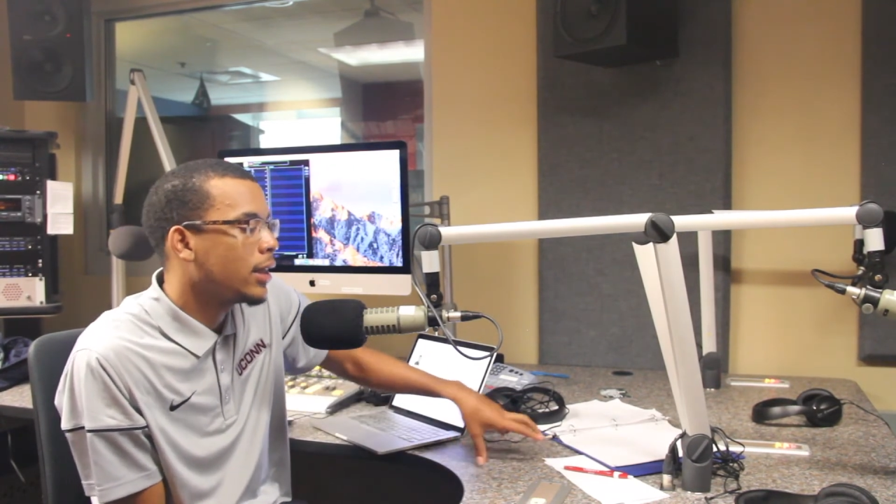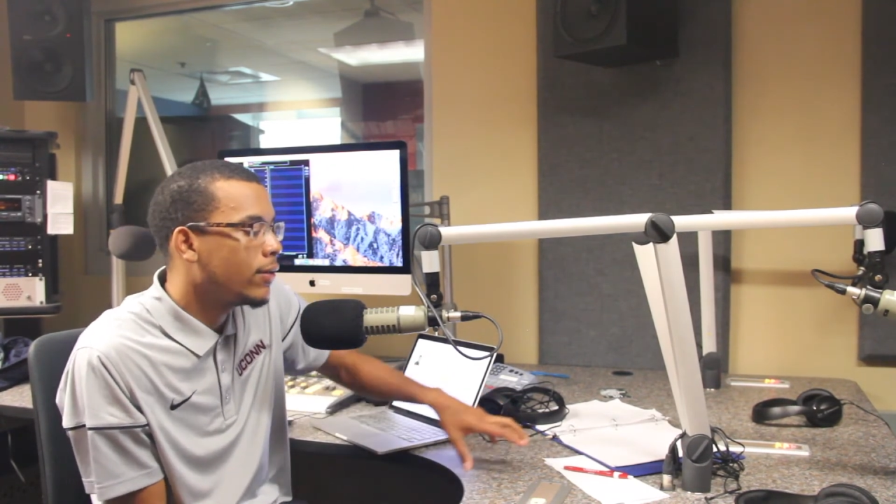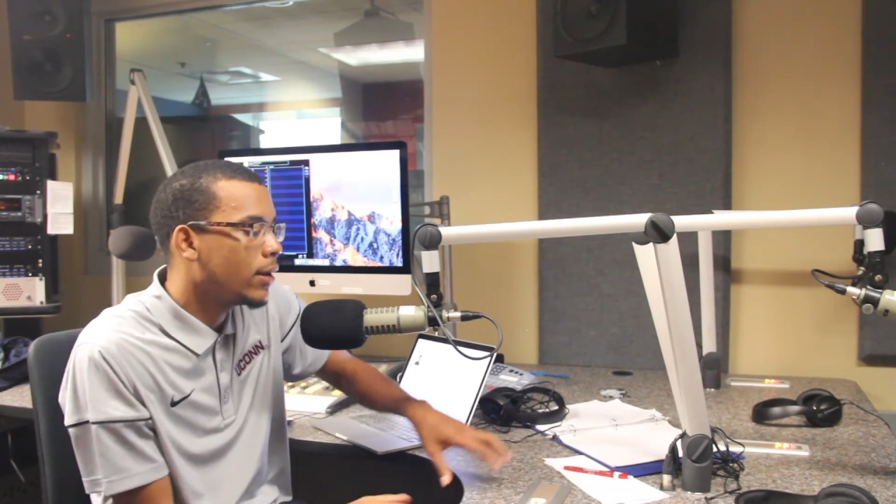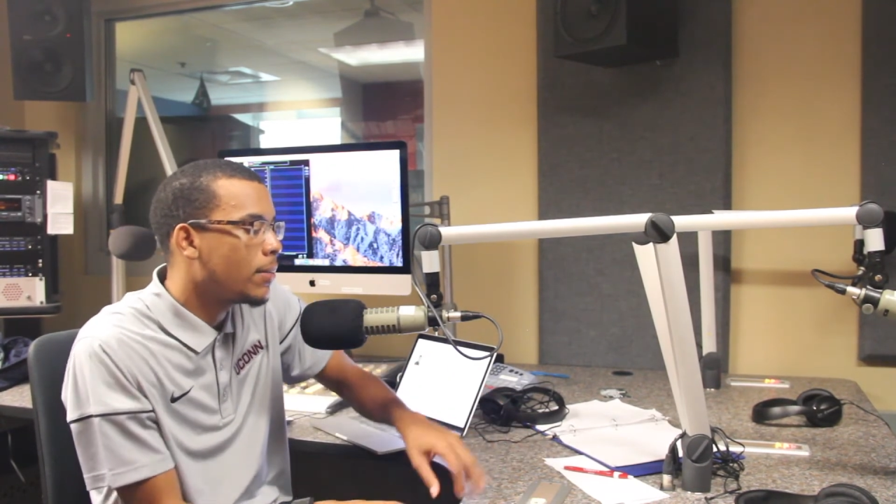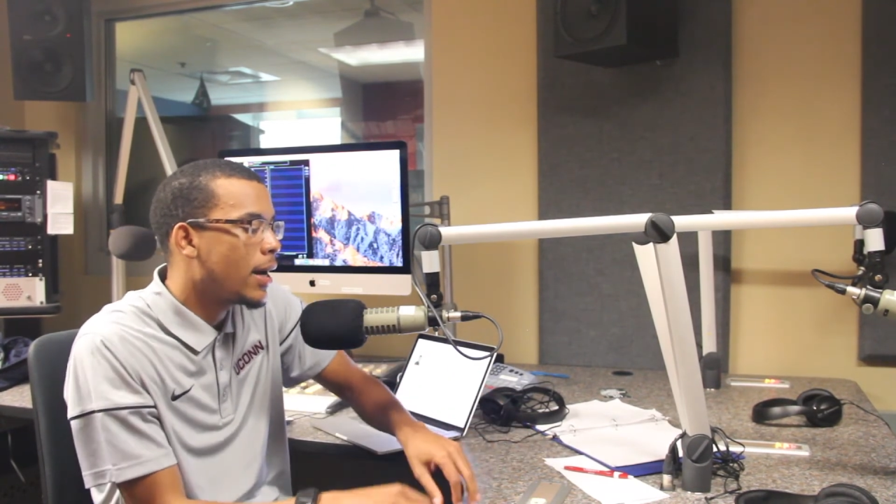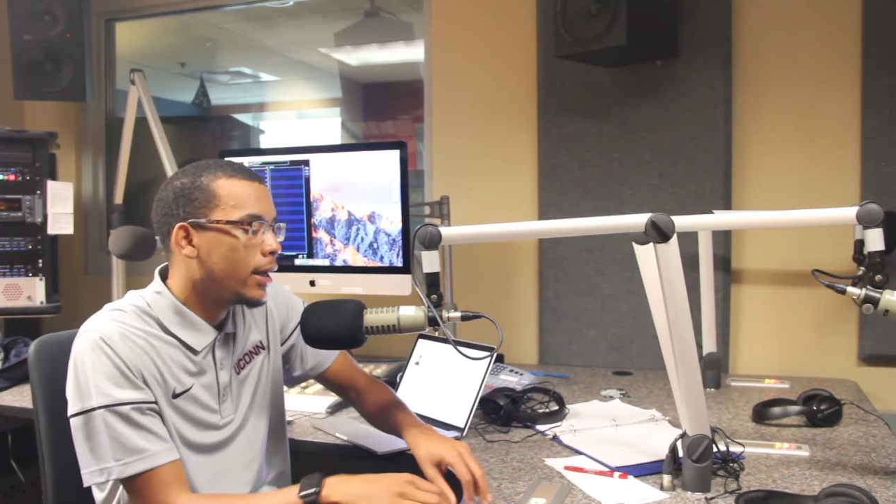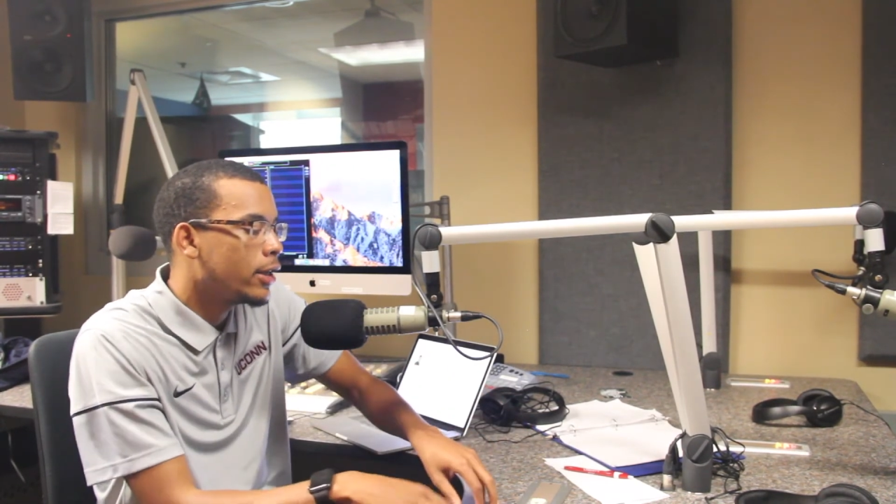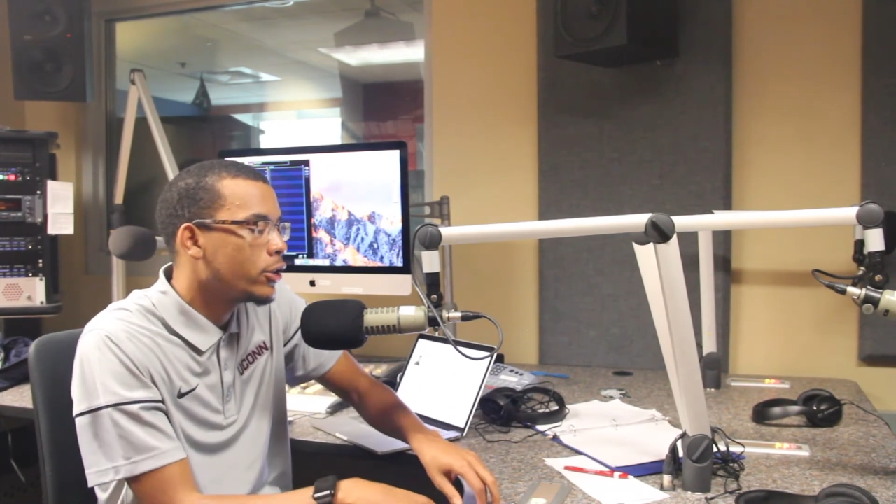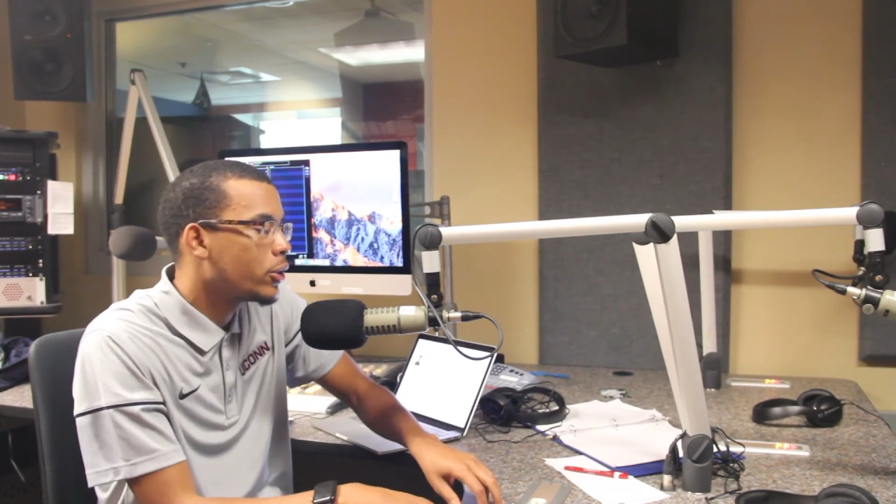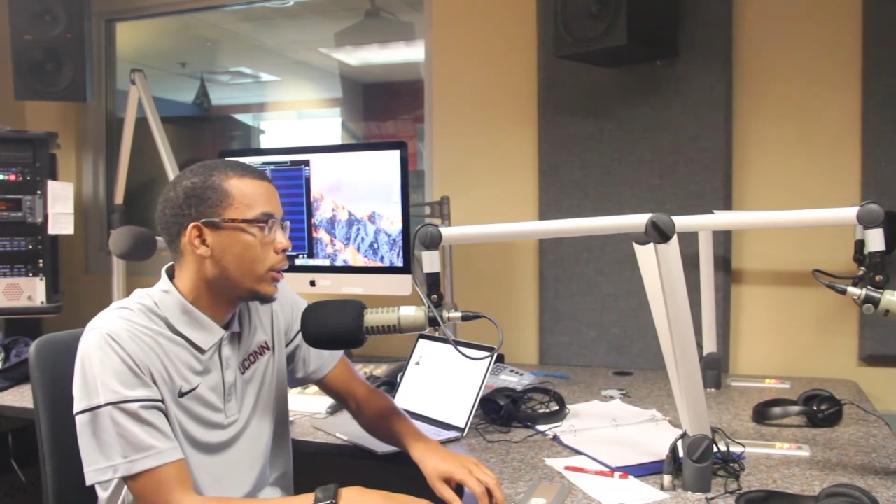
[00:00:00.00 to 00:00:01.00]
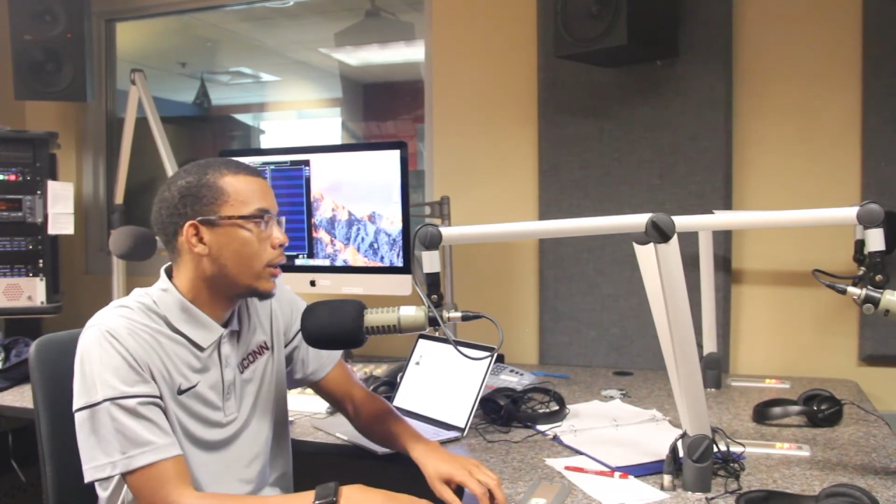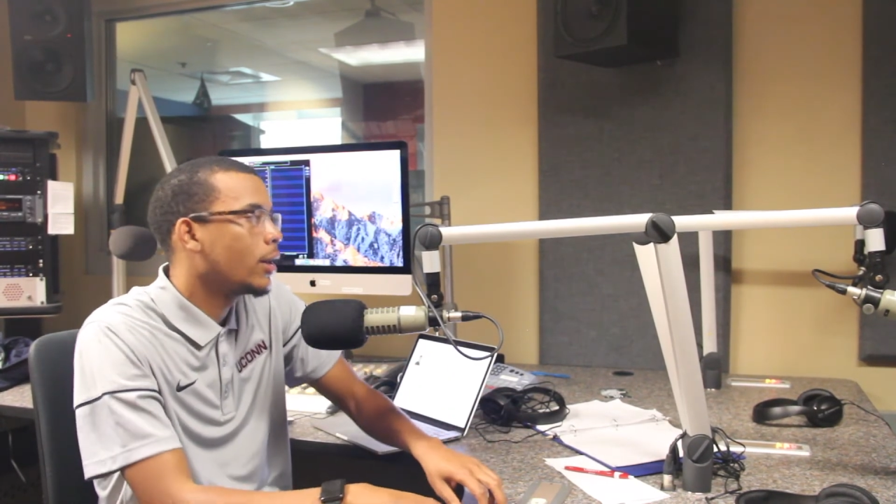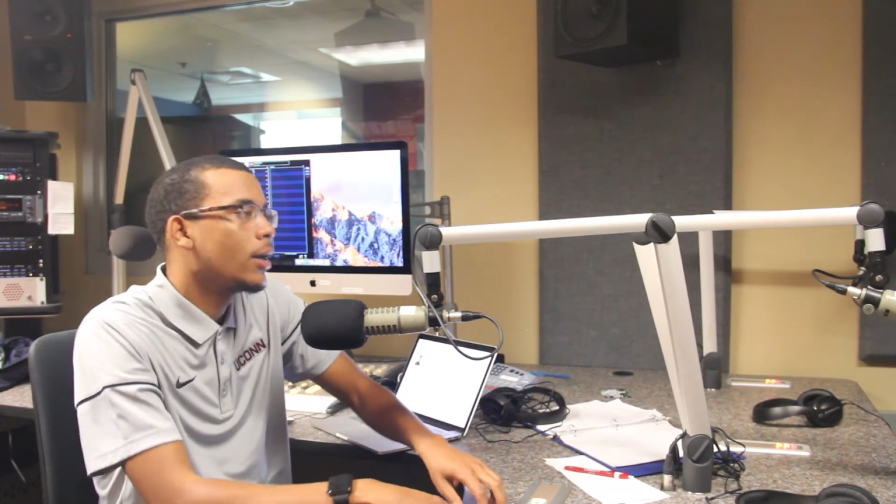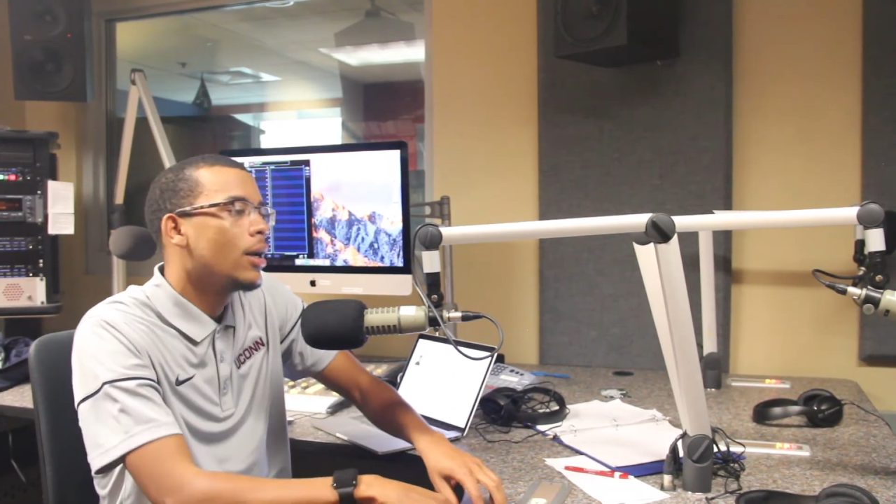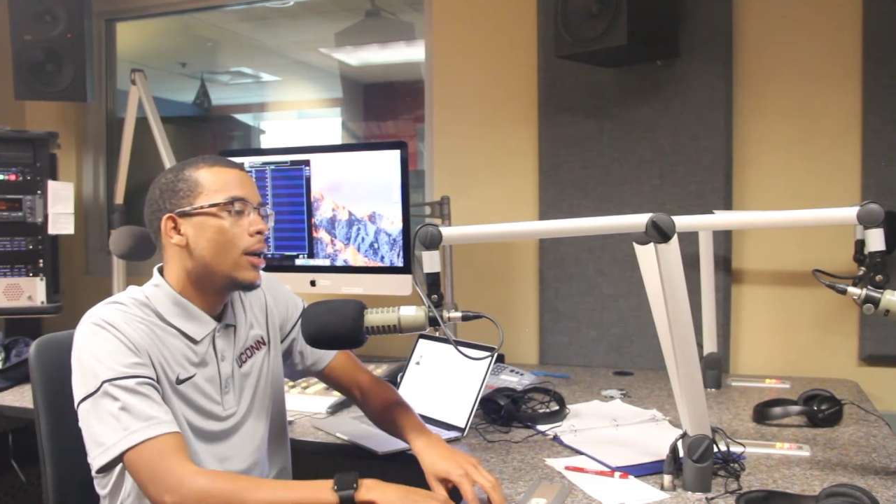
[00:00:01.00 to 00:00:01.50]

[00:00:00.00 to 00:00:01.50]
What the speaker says: even in my industry or